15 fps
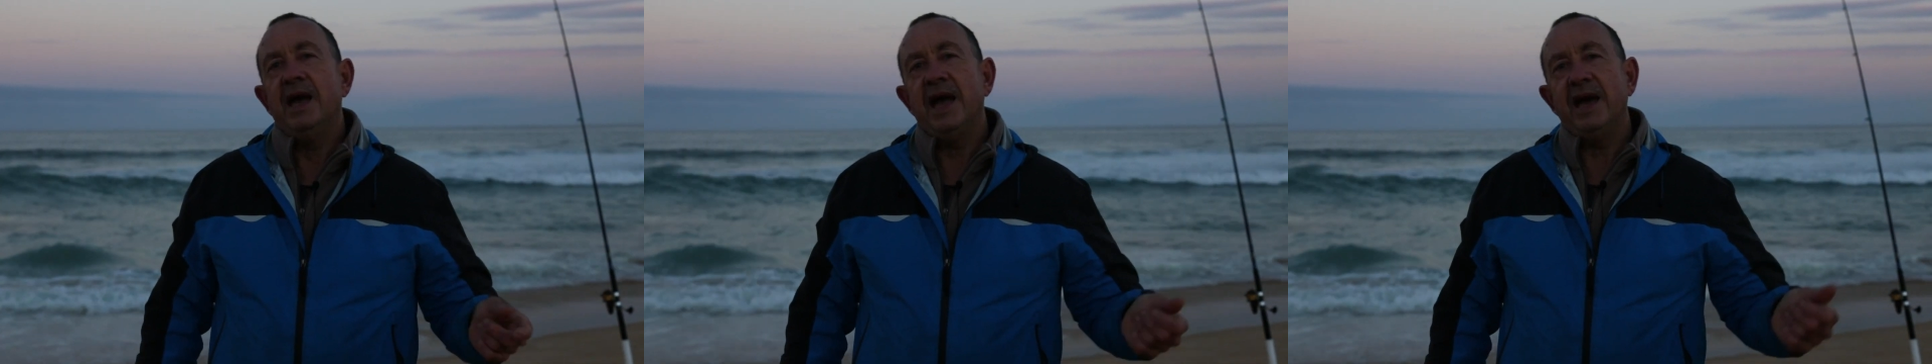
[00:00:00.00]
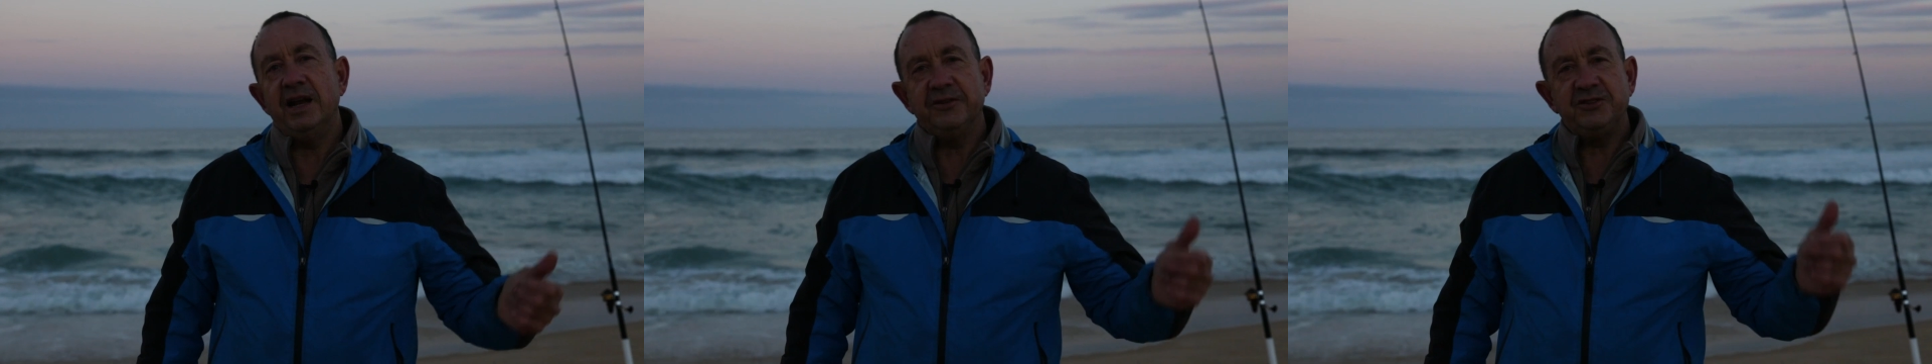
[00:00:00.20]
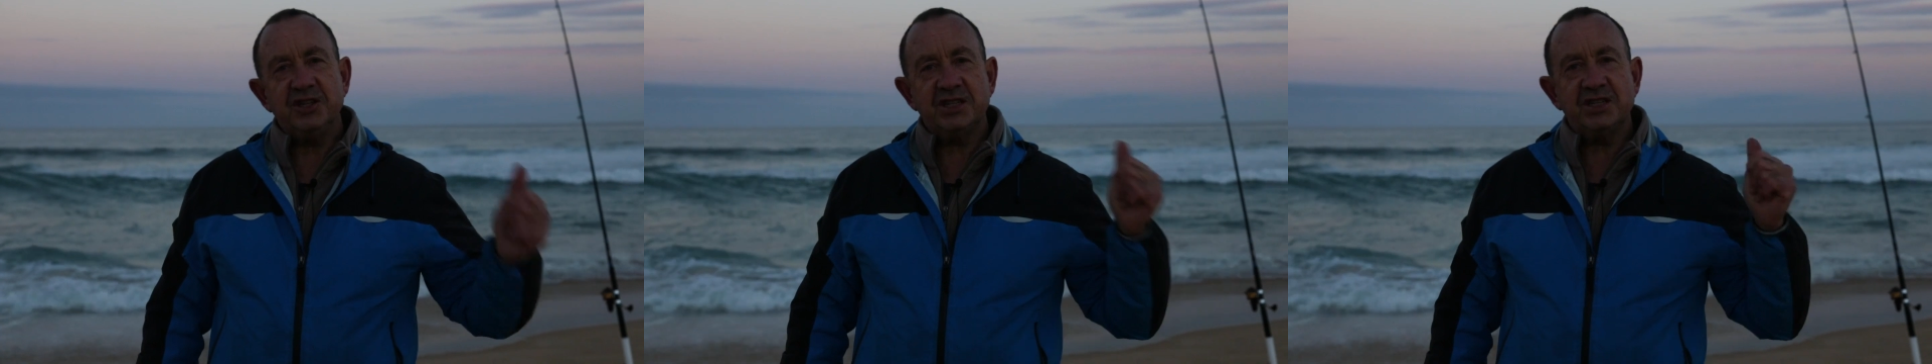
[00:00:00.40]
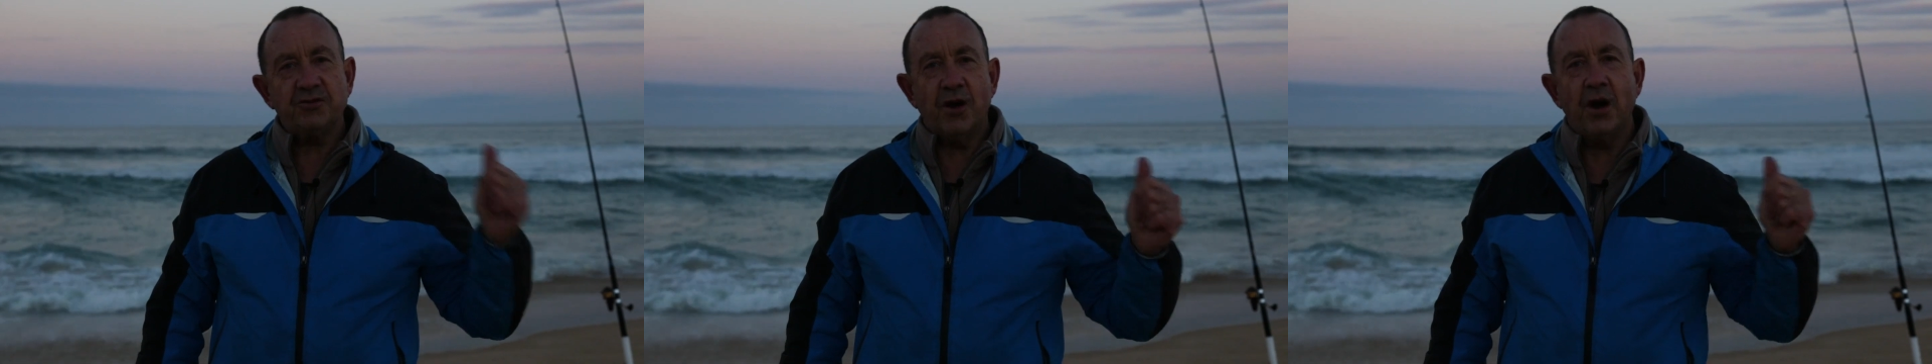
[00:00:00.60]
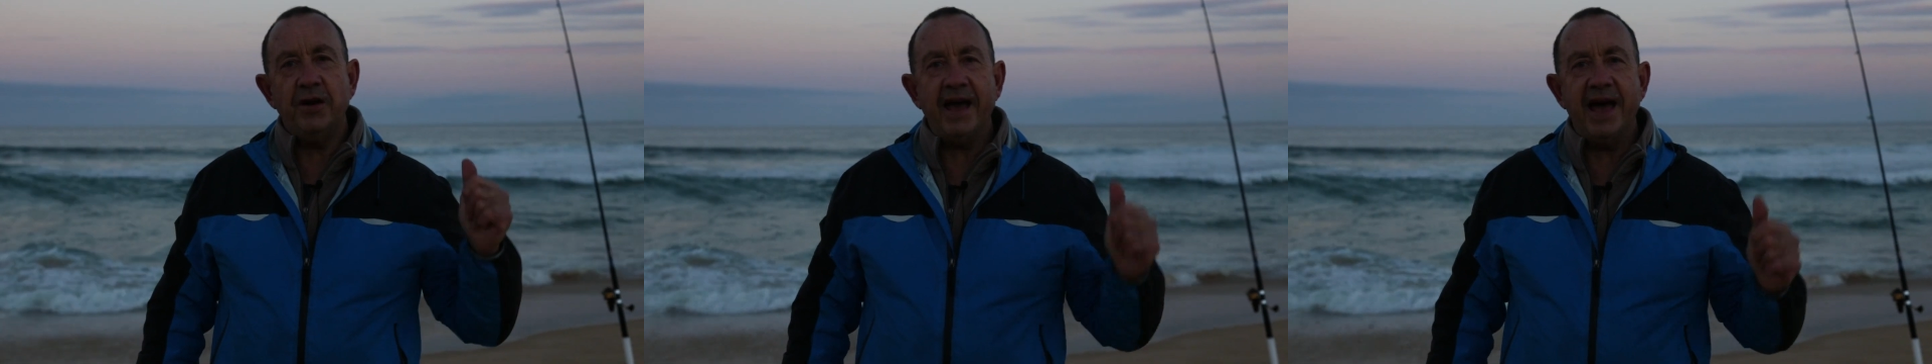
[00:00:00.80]
And I've just
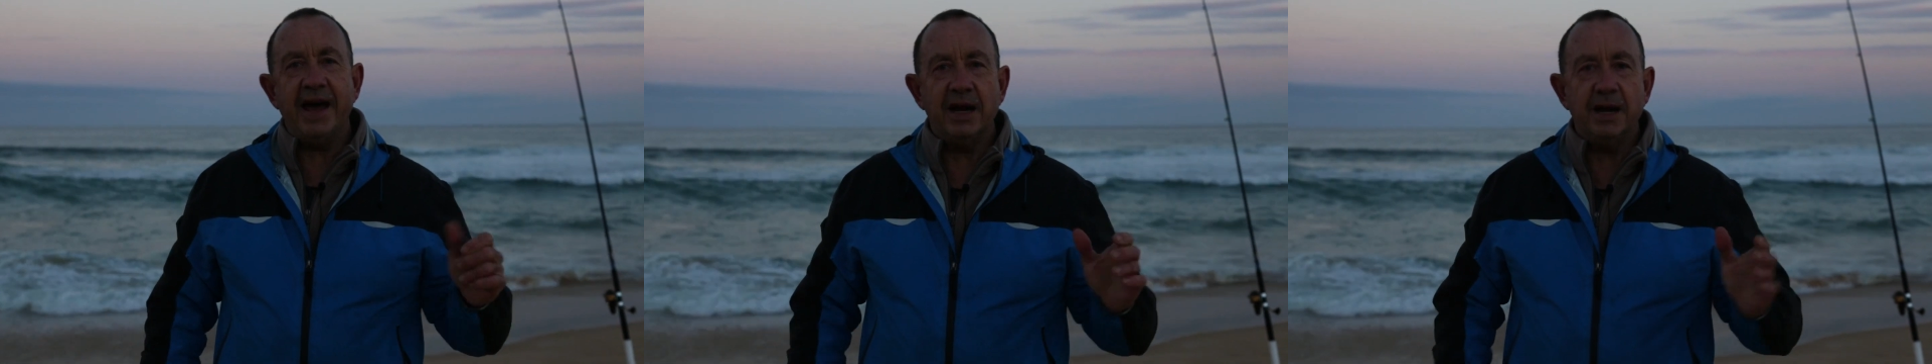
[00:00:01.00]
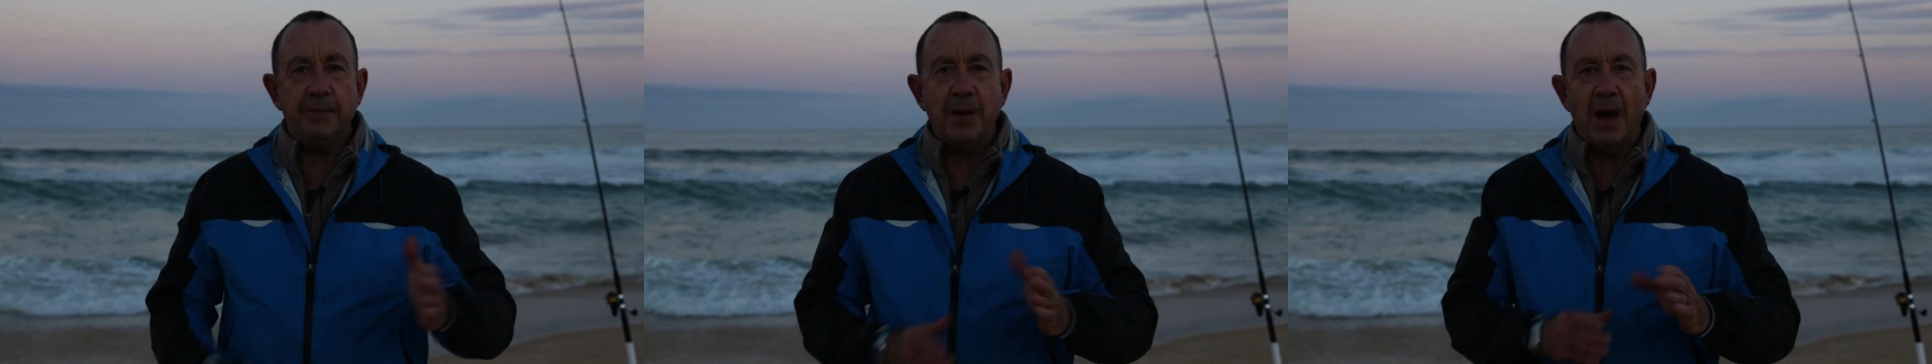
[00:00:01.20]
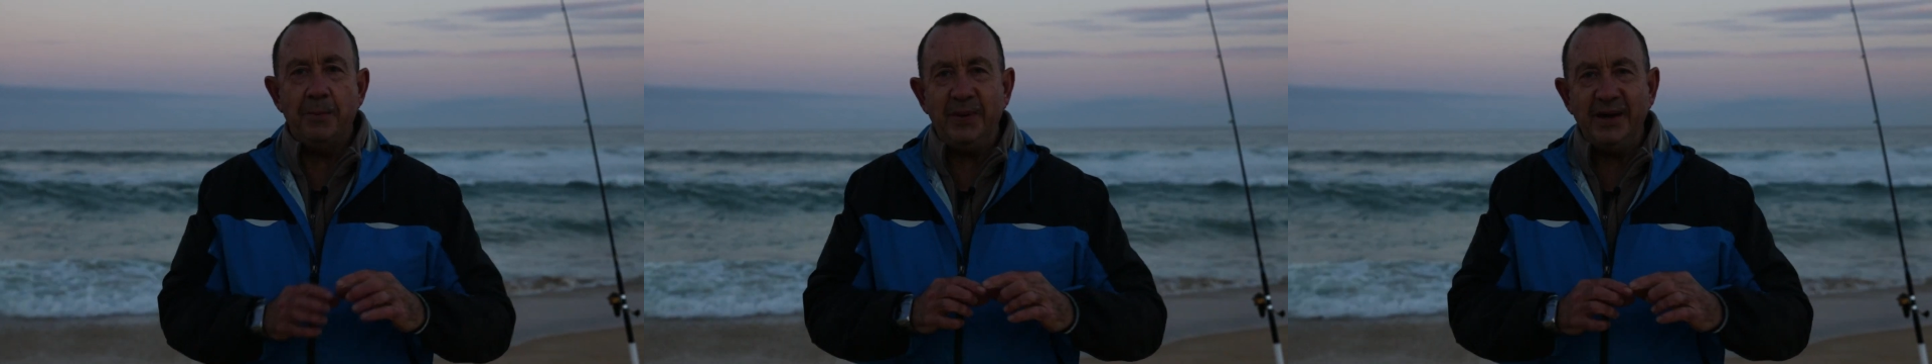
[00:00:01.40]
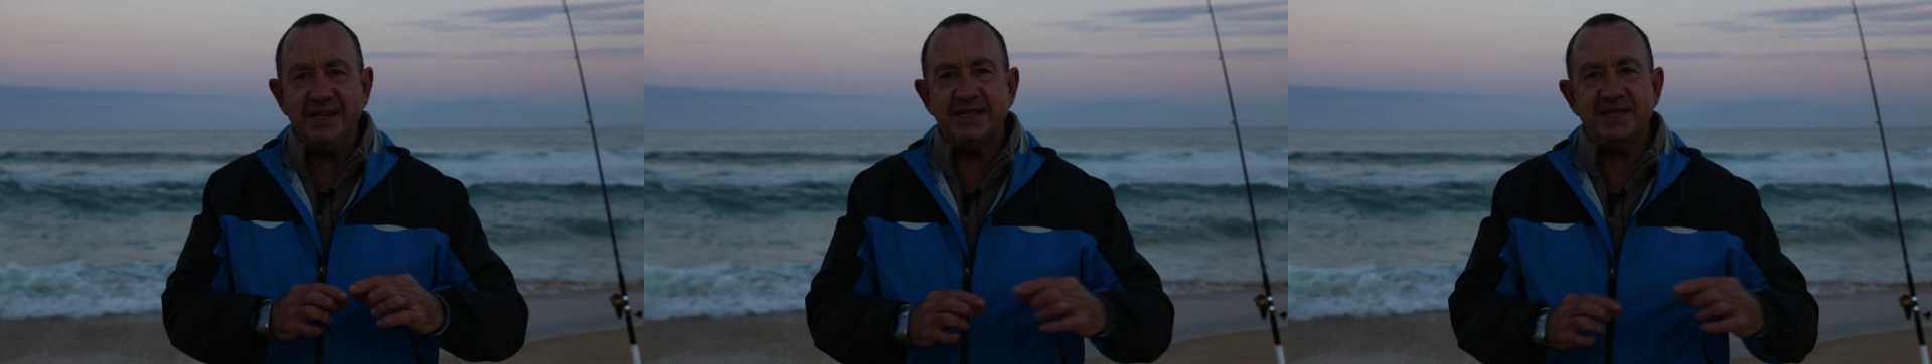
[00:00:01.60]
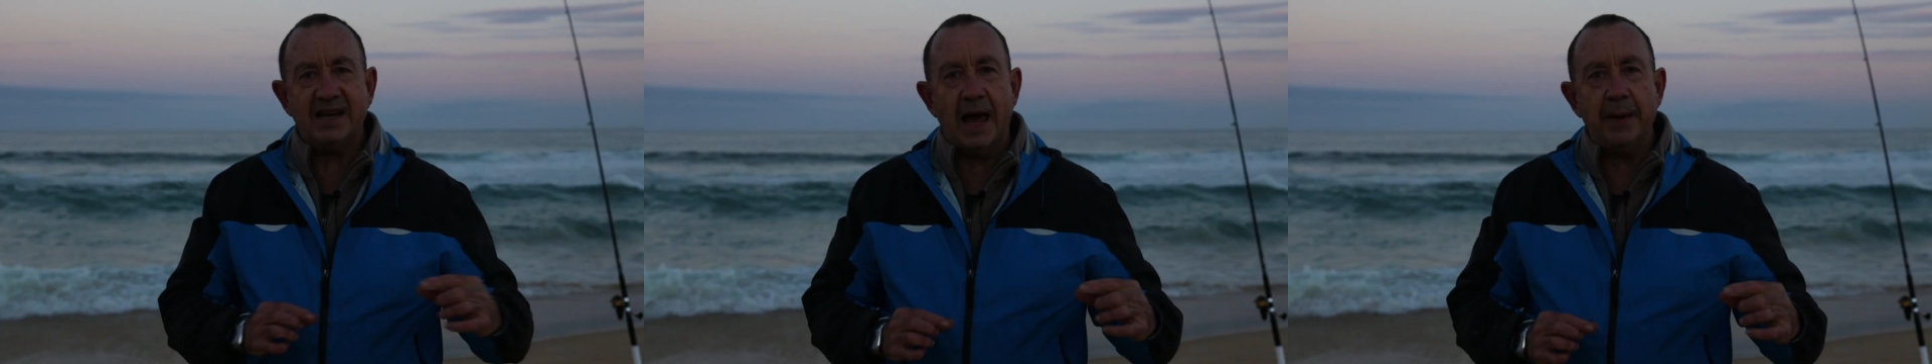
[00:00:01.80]
thrown out a big
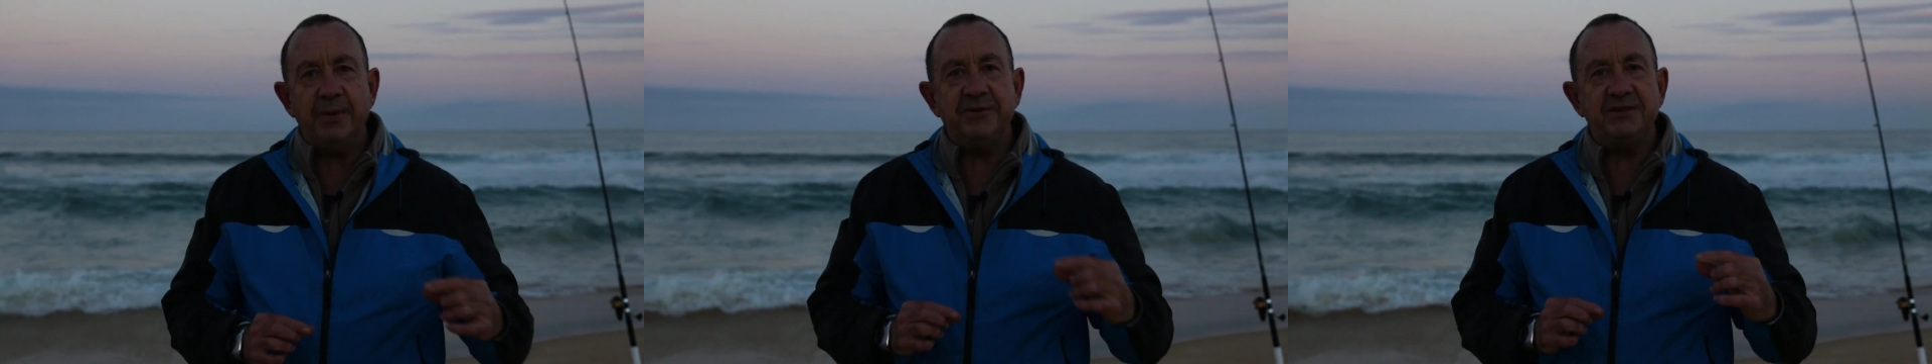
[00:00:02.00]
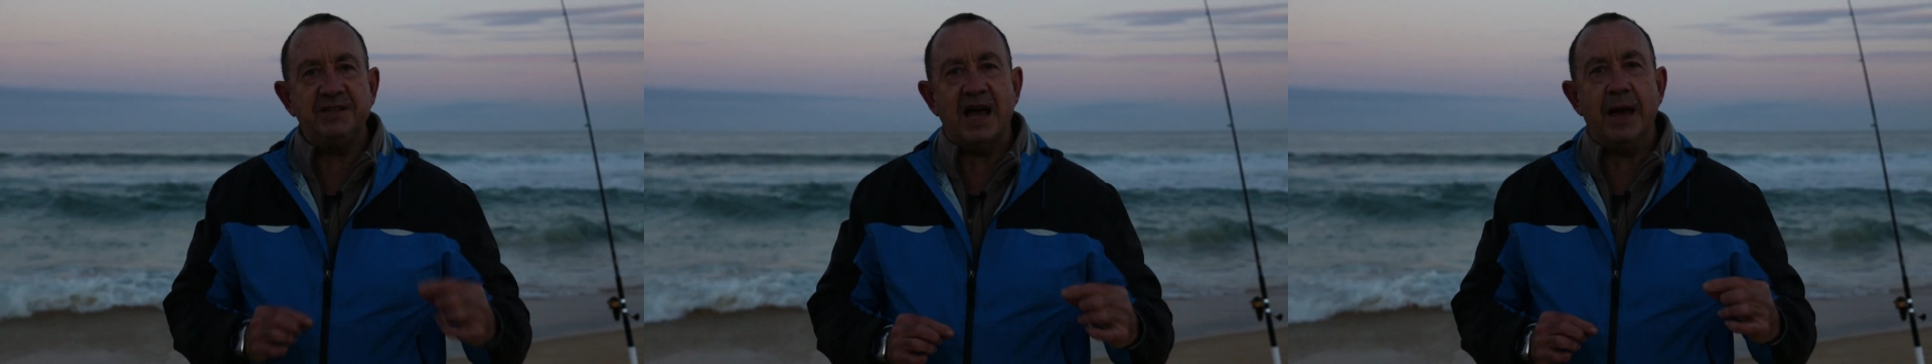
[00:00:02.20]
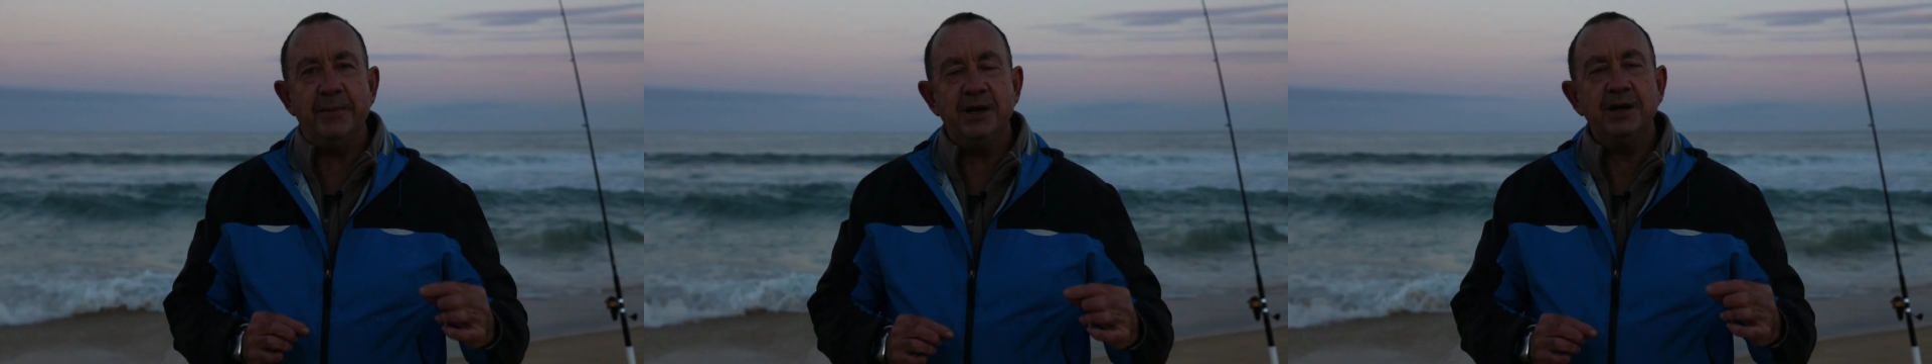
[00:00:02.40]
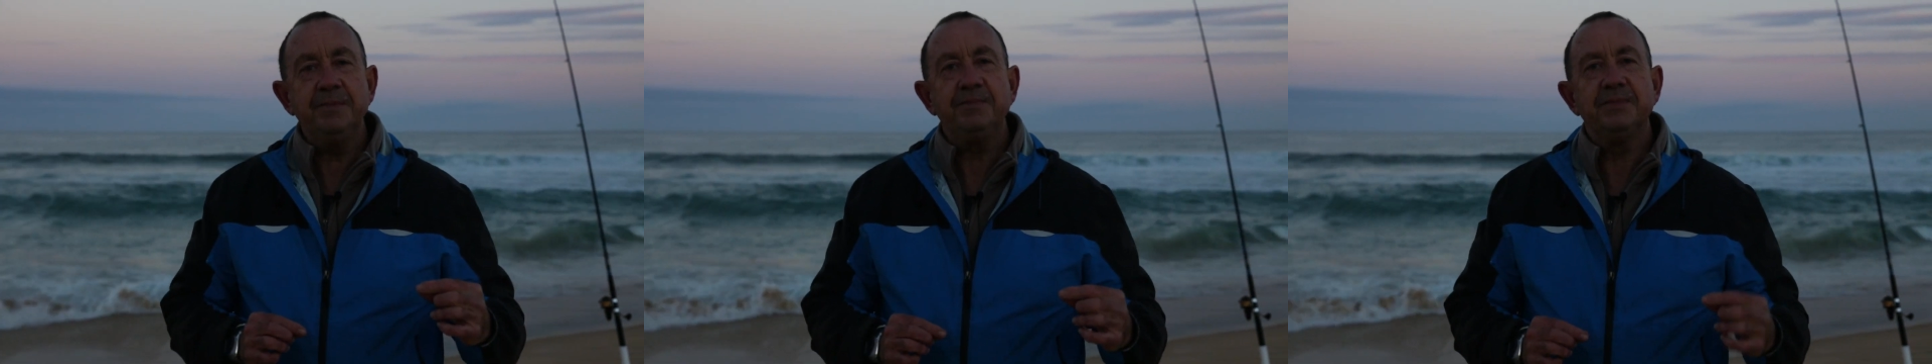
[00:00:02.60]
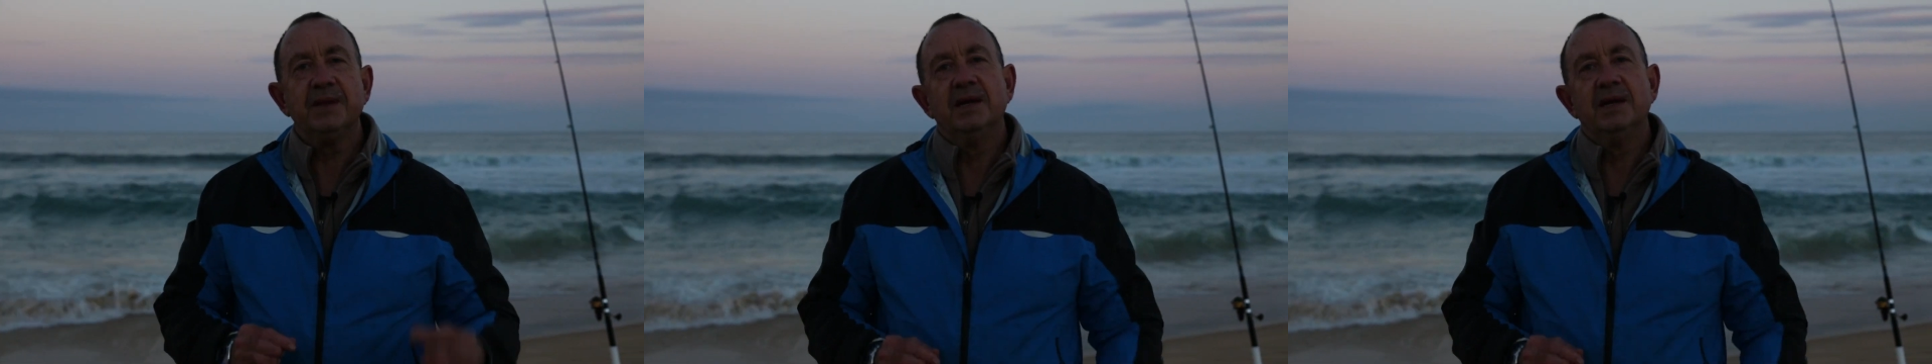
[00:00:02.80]
slab of salmon